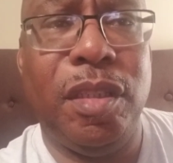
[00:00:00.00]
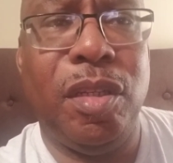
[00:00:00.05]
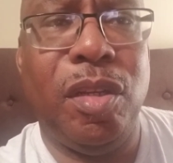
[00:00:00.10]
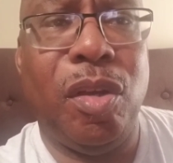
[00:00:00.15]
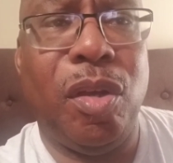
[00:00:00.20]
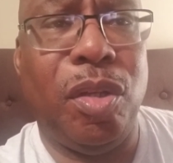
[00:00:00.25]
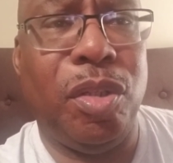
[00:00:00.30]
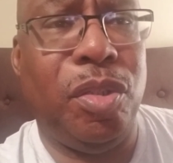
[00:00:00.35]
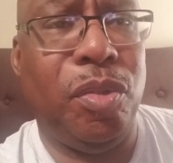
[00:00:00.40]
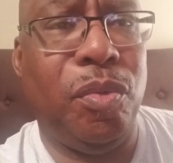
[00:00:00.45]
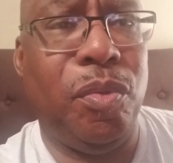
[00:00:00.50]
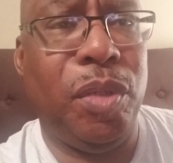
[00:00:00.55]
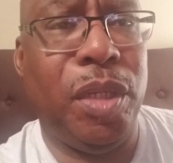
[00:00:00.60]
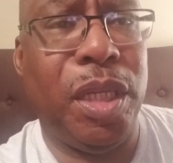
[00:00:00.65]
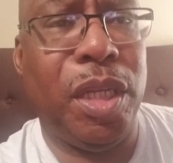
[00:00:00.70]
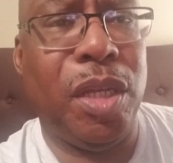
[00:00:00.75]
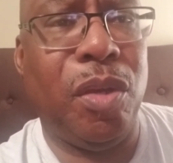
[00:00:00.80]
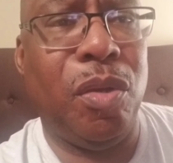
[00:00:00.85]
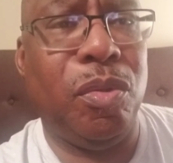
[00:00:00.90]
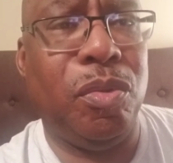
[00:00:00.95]
Or do we
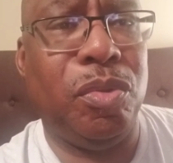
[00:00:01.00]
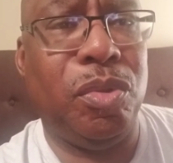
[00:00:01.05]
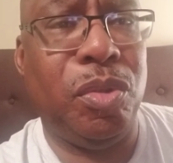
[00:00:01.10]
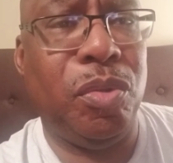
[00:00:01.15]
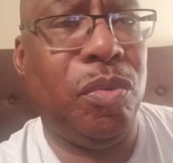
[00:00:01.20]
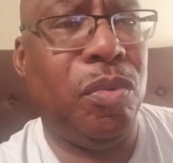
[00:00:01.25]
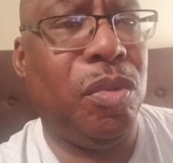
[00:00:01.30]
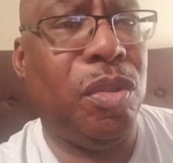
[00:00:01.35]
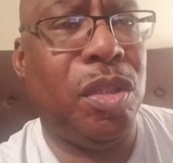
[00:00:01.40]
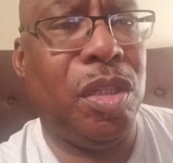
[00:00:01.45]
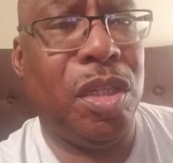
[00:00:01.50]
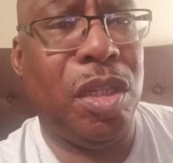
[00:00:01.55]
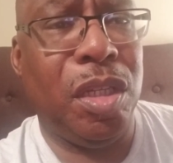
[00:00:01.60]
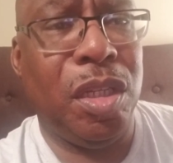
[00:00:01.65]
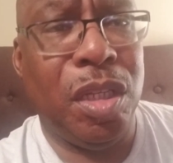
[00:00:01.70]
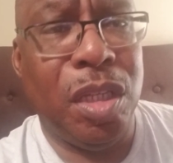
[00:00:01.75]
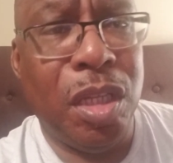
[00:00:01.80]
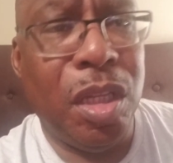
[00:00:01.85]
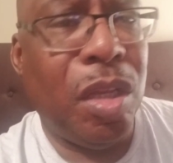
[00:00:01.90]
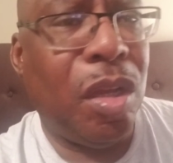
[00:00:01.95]
go to,
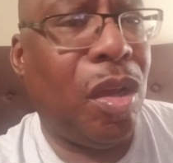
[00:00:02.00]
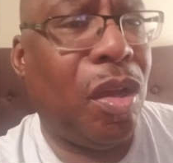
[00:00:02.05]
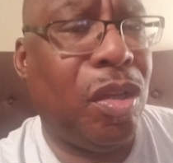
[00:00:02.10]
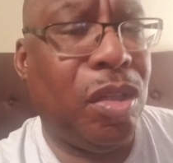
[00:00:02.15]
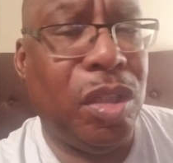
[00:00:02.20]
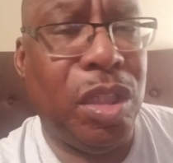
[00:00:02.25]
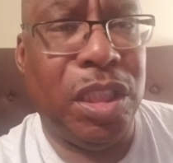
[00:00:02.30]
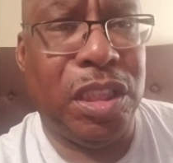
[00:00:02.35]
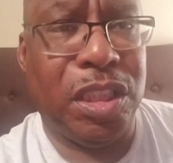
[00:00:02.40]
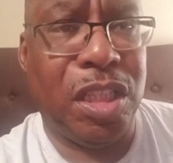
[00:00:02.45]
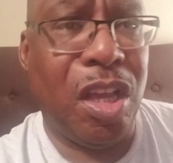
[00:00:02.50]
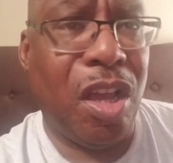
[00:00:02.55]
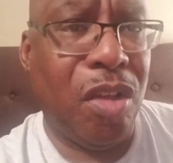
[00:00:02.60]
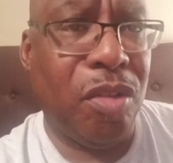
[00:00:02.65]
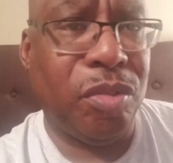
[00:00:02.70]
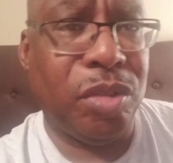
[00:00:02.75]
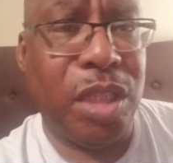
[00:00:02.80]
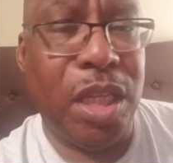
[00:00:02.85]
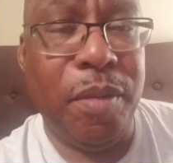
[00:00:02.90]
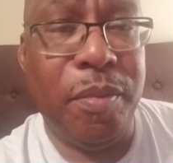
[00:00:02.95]
uh, is
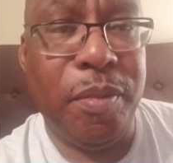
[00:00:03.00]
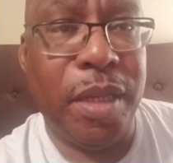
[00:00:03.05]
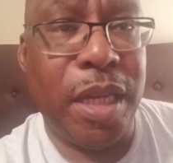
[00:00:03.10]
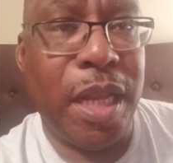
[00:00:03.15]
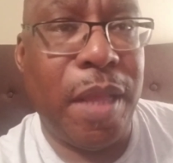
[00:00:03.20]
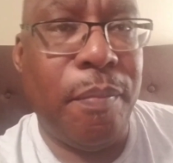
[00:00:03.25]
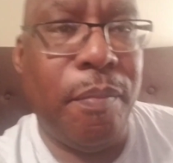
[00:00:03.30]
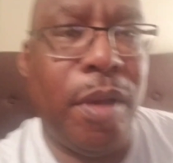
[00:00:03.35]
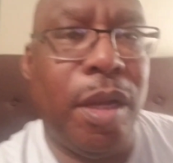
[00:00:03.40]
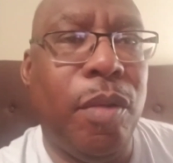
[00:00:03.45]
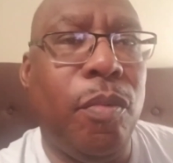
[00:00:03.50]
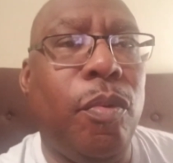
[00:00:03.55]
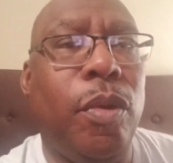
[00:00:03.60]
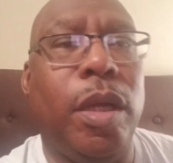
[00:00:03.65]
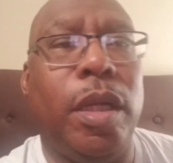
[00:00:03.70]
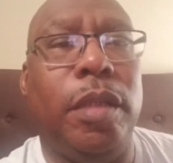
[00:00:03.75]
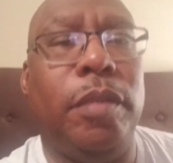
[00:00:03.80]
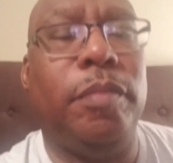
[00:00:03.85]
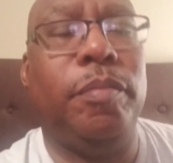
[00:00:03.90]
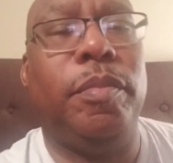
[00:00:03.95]
Congress keeping that money
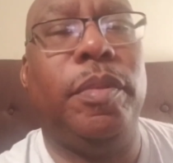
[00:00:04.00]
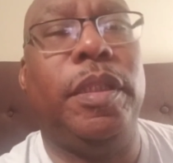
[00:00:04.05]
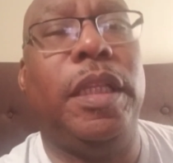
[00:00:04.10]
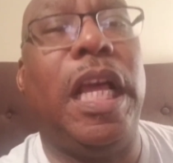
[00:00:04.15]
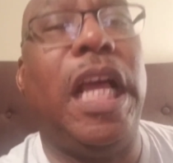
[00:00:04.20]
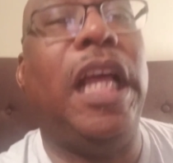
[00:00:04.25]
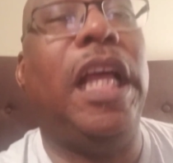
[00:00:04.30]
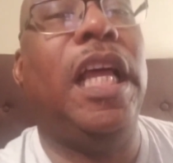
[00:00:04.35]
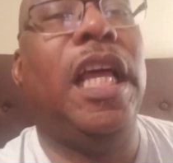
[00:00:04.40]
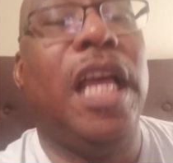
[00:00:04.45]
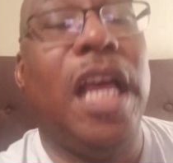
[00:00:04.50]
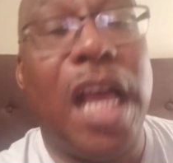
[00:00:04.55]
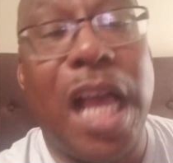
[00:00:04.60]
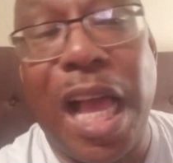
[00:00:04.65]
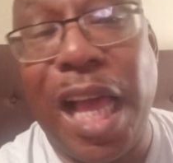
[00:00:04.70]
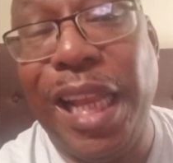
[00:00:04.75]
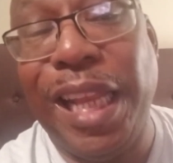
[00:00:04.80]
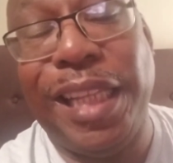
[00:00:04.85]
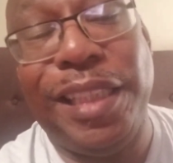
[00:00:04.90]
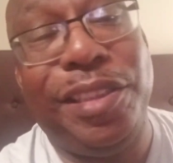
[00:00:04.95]
where? I, I
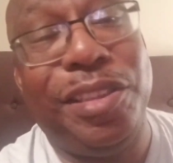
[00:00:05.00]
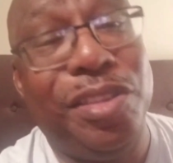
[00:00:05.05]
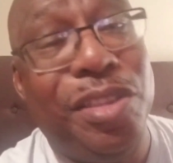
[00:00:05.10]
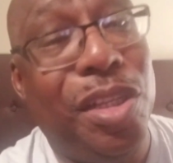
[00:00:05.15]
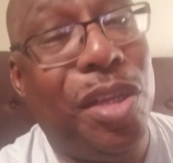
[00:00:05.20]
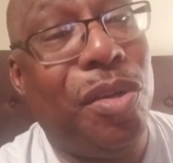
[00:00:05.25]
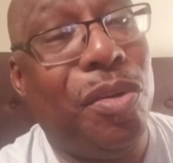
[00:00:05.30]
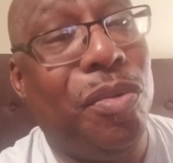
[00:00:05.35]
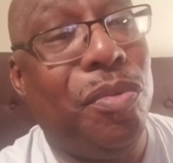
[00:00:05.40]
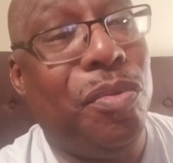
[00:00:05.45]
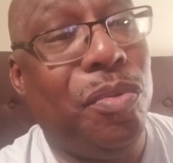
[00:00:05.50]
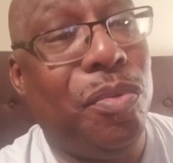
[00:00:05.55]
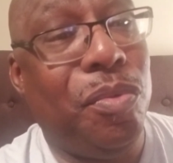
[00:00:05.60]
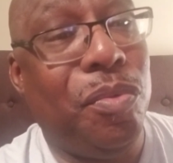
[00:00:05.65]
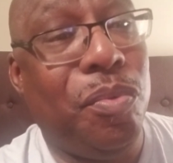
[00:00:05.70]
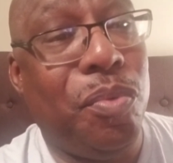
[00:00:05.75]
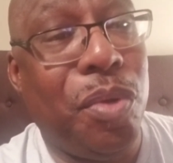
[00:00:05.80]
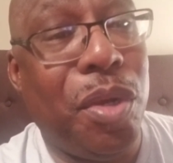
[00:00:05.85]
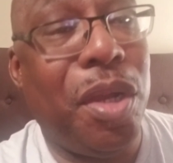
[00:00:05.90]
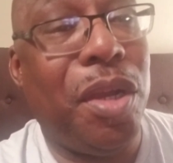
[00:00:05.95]
like to know
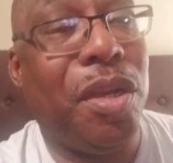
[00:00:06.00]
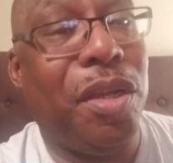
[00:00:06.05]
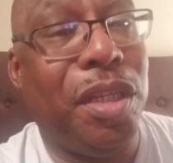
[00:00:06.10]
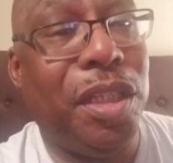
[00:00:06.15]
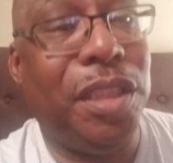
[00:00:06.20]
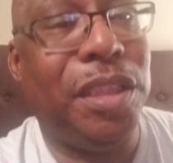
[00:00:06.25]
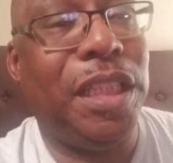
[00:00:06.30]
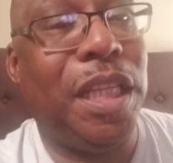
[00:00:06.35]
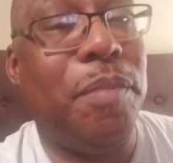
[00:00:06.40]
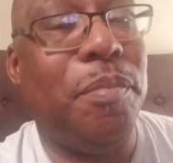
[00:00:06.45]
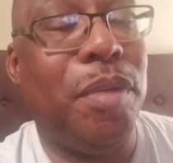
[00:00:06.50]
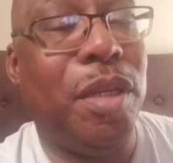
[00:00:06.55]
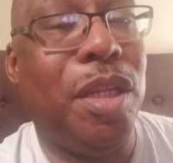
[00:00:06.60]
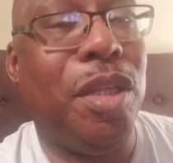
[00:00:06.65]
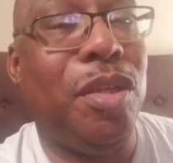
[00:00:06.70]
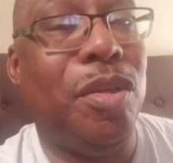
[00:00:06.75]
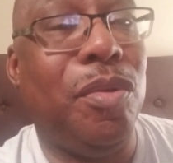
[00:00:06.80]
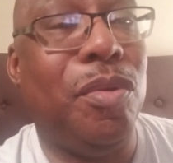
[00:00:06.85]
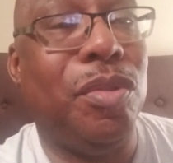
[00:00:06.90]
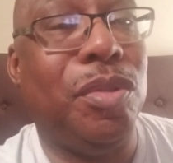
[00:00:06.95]
where is that money
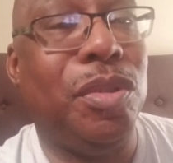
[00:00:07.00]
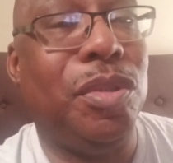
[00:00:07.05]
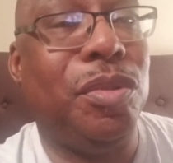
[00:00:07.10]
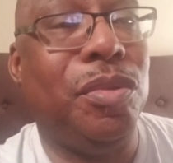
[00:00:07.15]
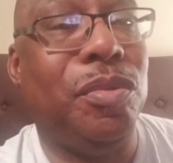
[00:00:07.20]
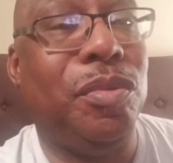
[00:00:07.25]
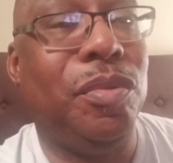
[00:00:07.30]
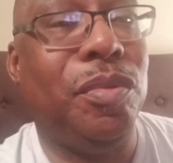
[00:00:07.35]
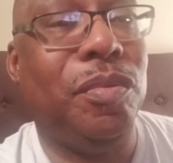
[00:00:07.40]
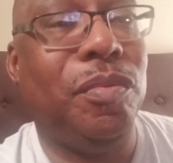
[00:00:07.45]
going to?